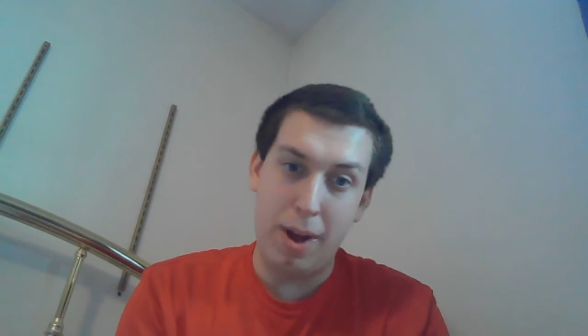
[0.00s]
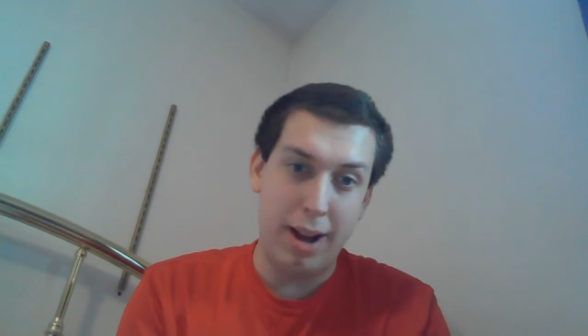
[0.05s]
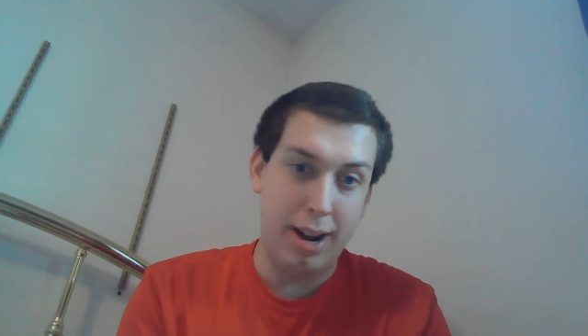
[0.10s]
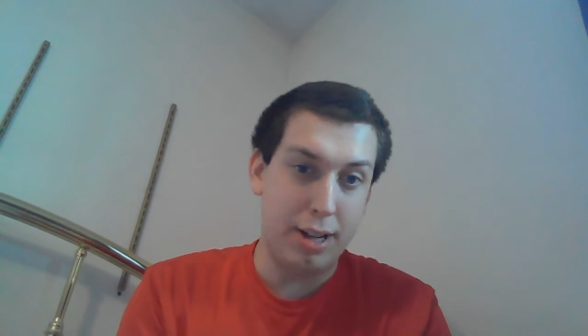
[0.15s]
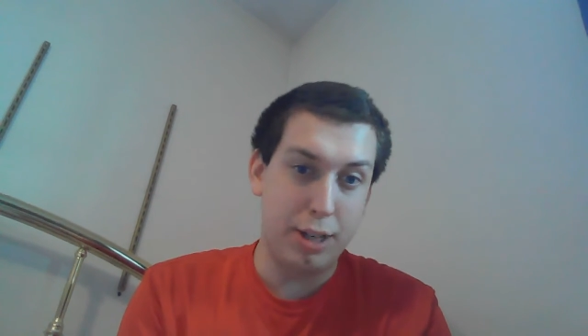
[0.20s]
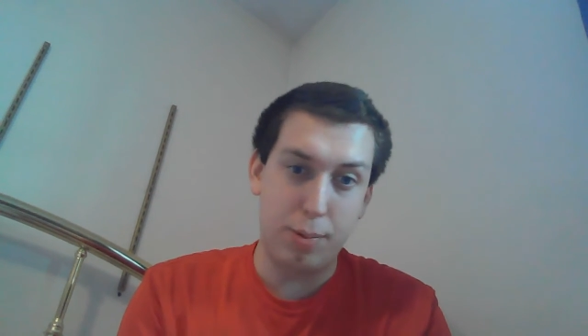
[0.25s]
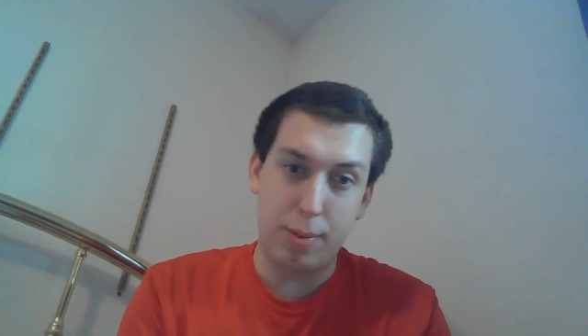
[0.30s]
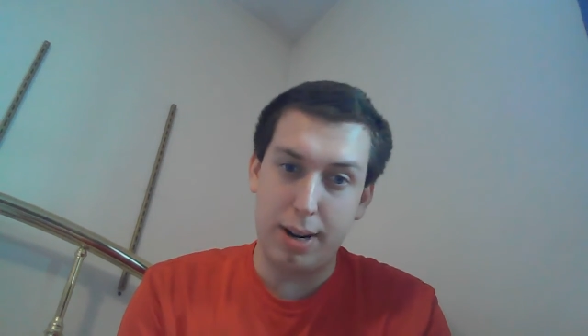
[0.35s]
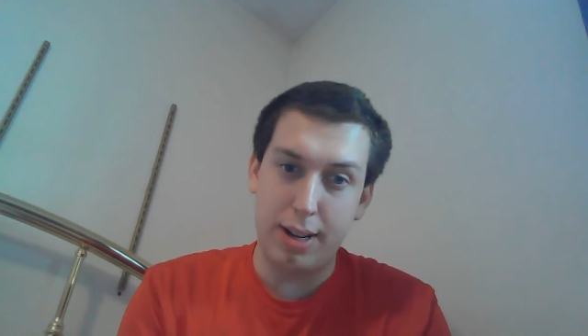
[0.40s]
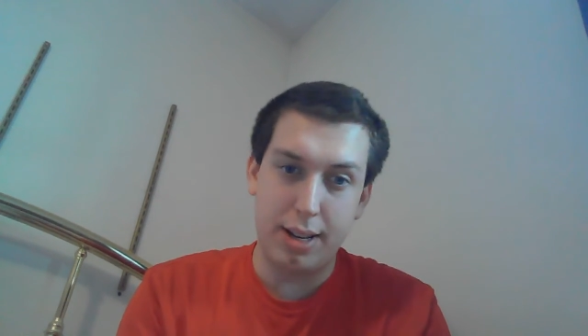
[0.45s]

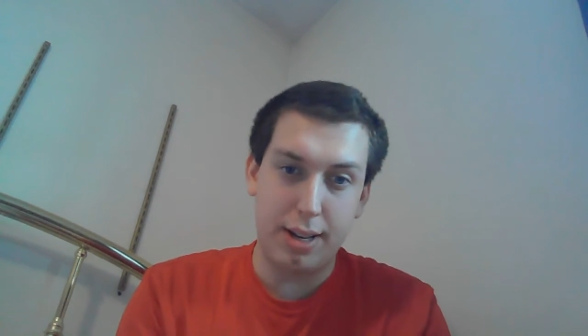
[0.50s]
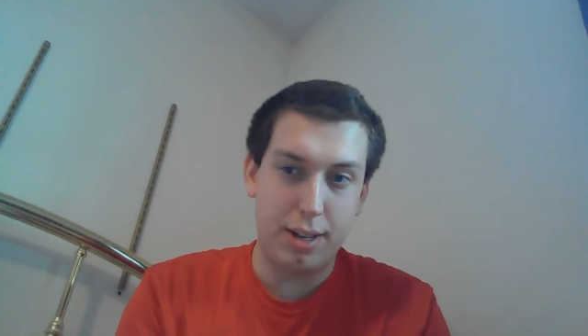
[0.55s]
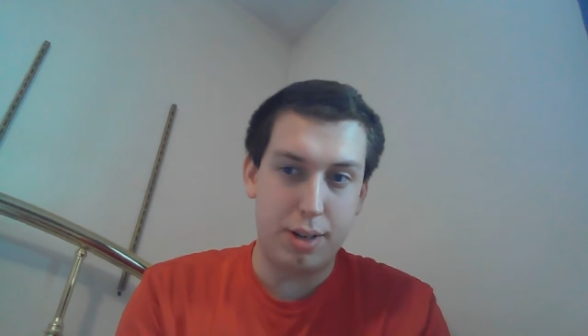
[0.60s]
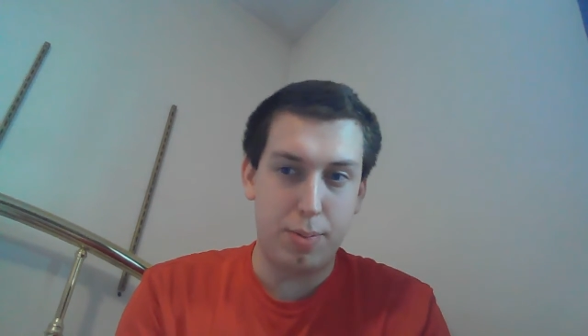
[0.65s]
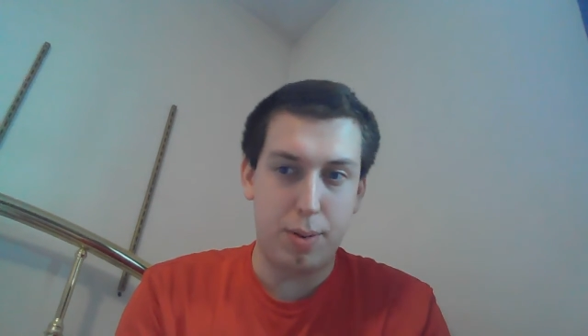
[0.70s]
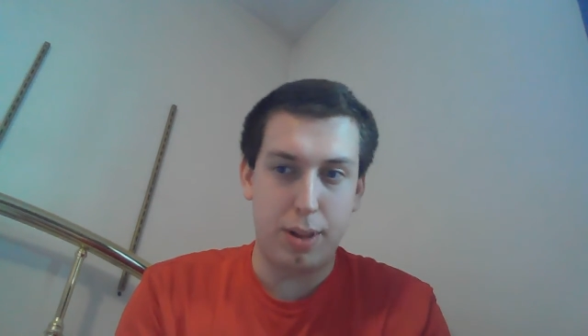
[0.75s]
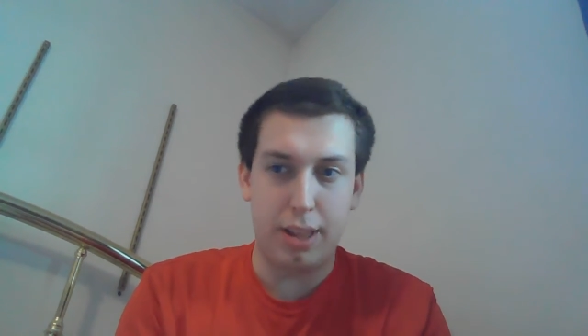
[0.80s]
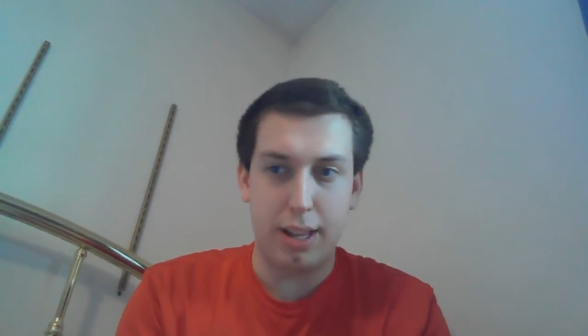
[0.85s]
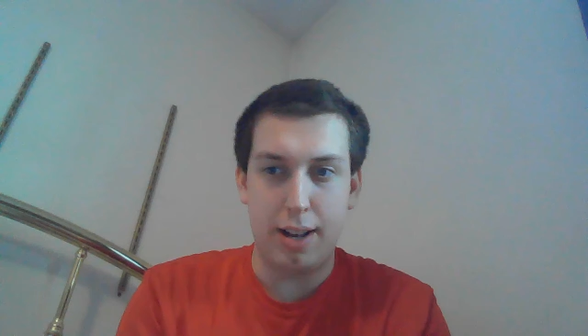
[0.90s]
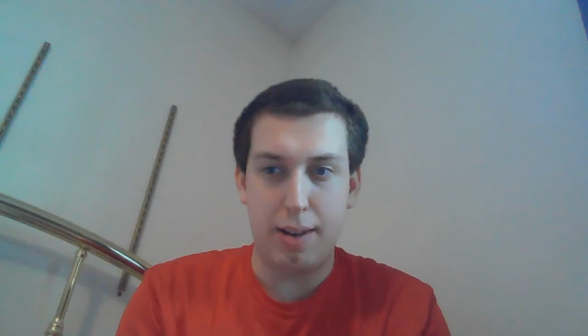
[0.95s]
it is what it
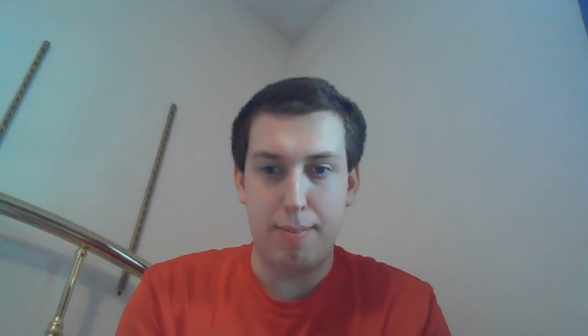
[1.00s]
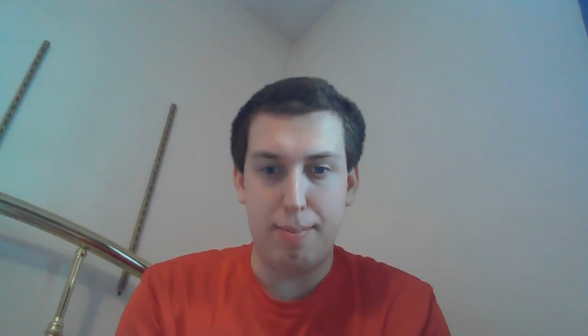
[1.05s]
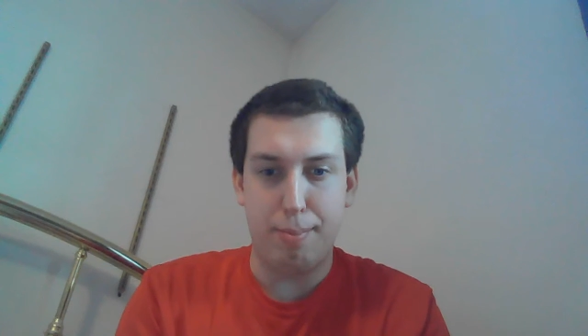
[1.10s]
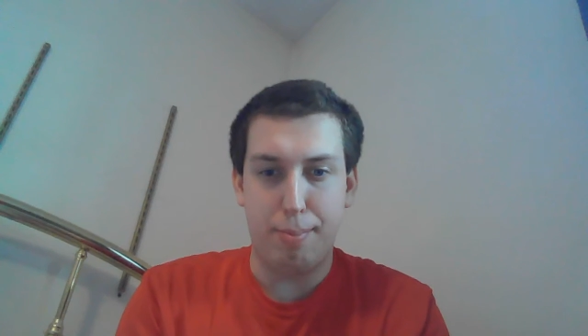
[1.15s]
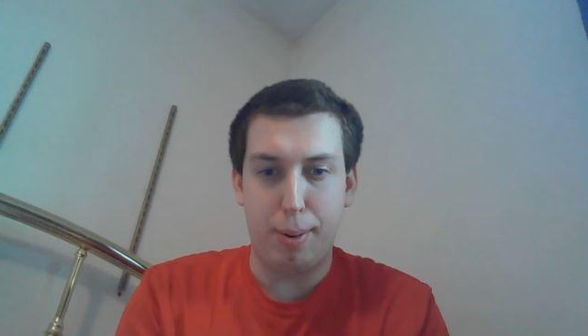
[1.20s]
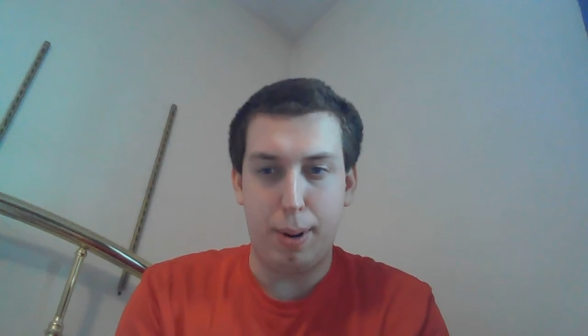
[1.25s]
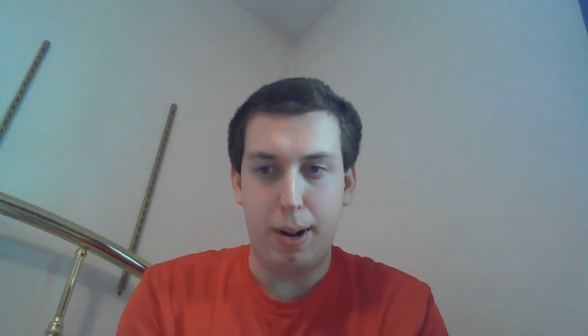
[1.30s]
is with them.